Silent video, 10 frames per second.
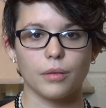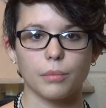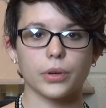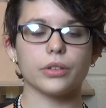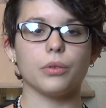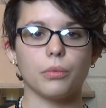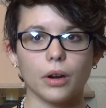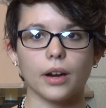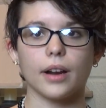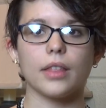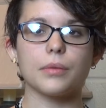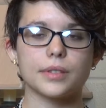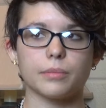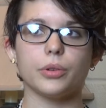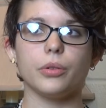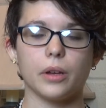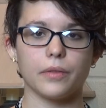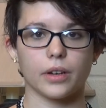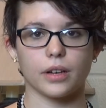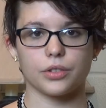But you were, and that was the beauty
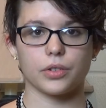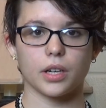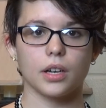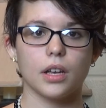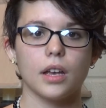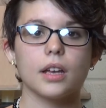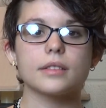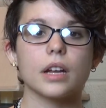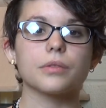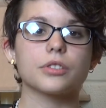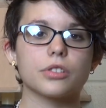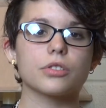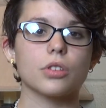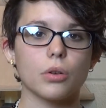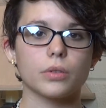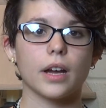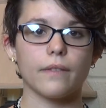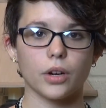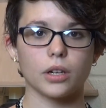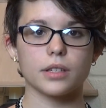of the country, is that it was just so
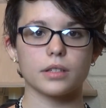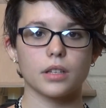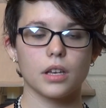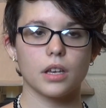diverse.